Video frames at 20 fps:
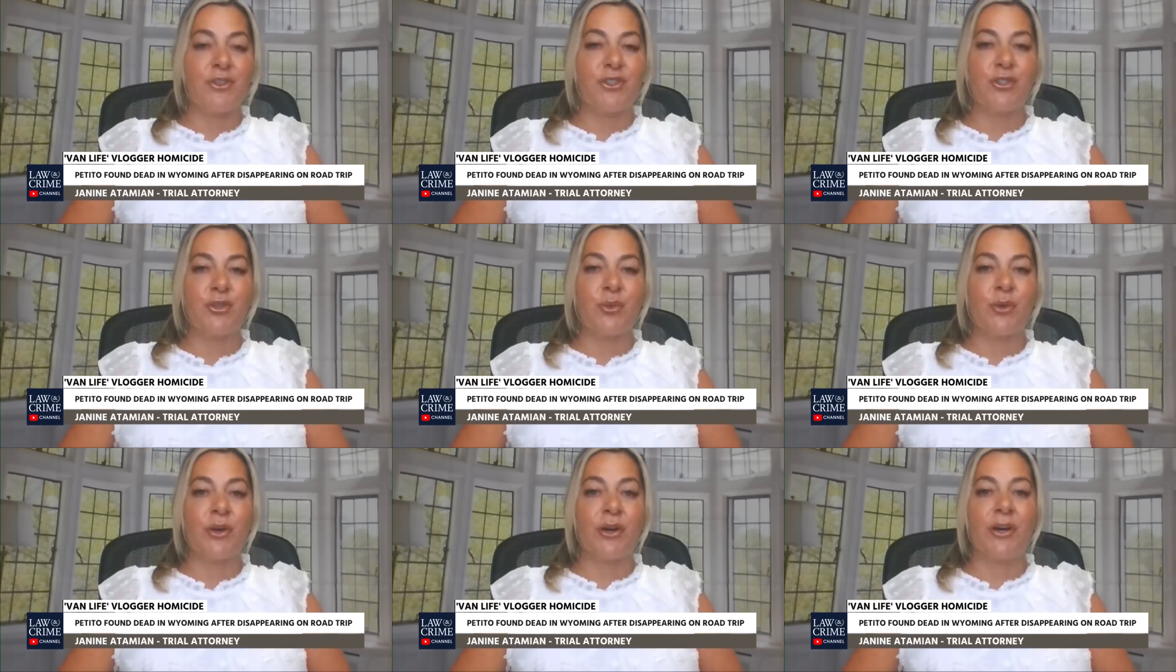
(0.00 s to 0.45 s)

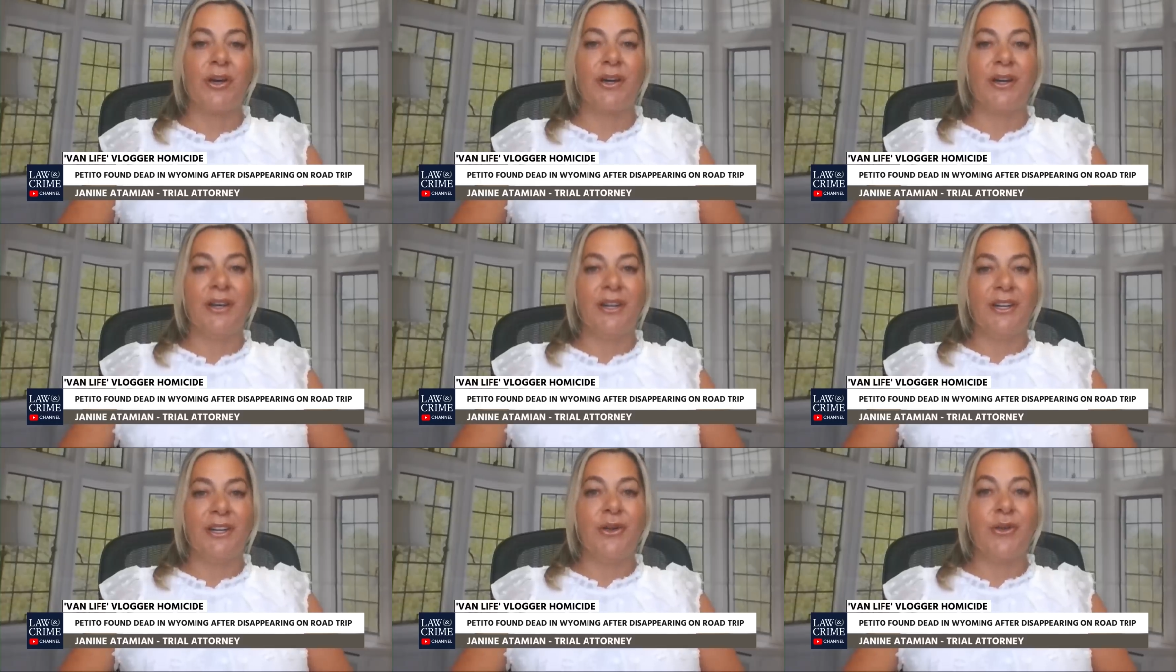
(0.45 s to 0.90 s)
I'm
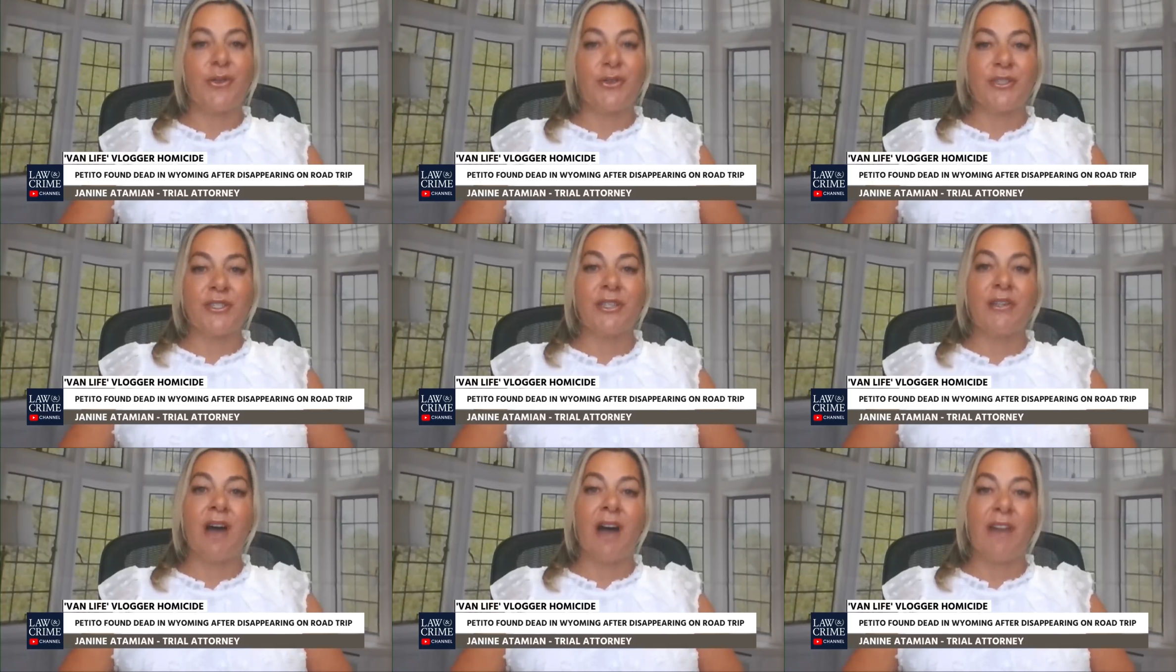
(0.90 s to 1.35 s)
sure
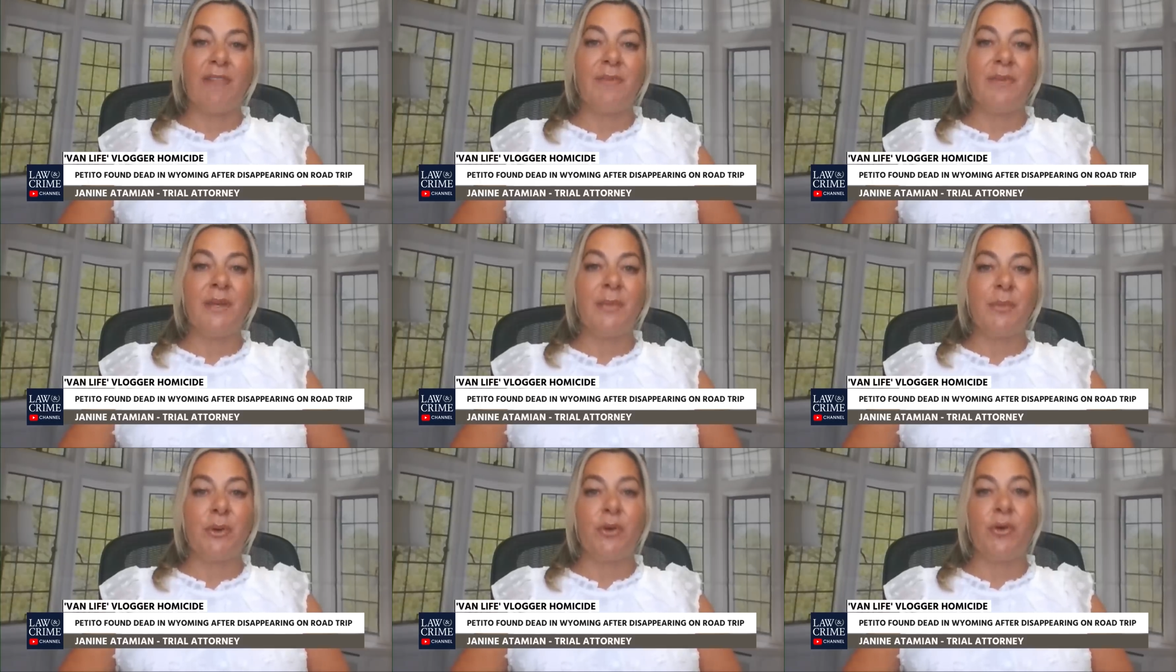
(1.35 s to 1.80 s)
you know there's a
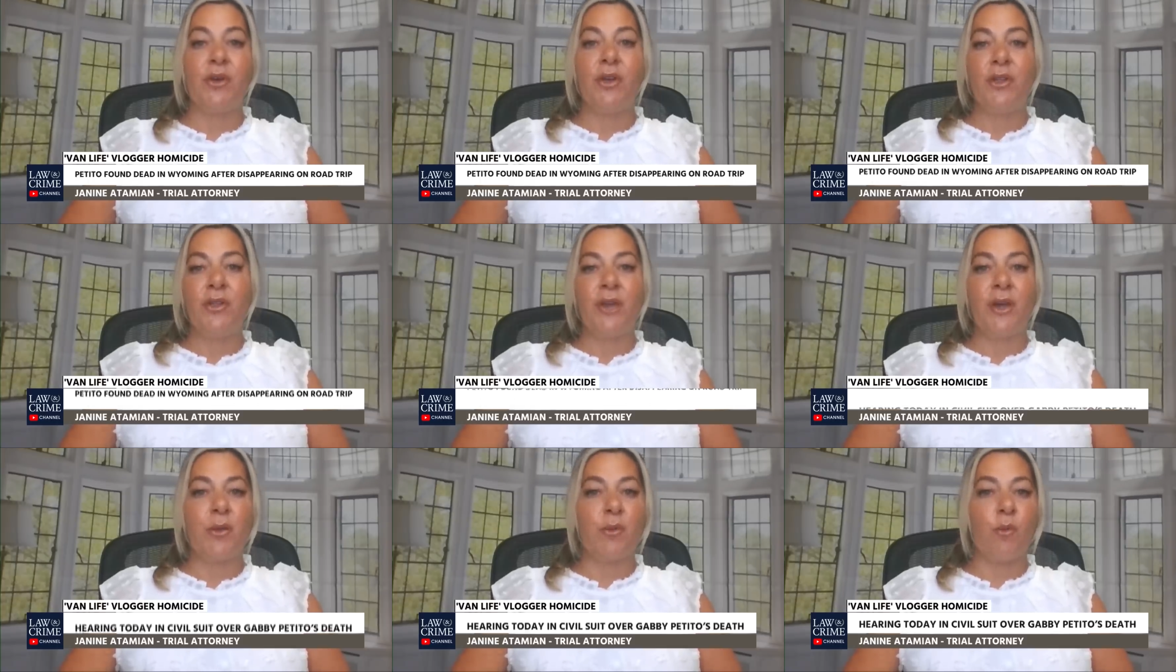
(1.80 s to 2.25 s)
lot of
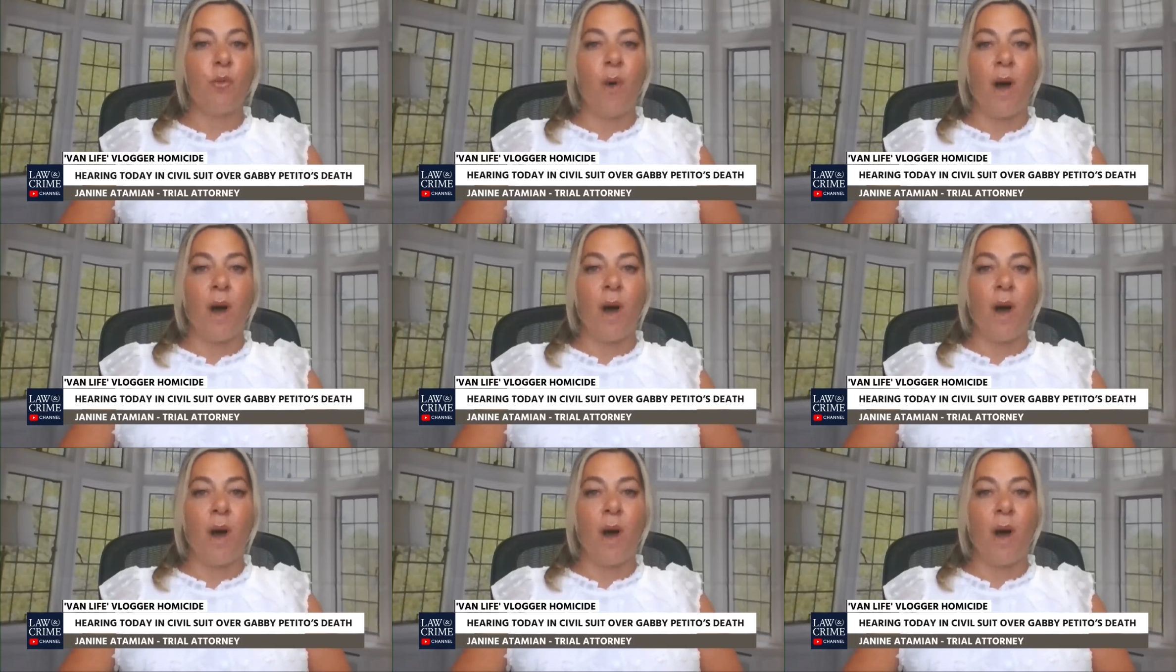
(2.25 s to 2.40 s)
people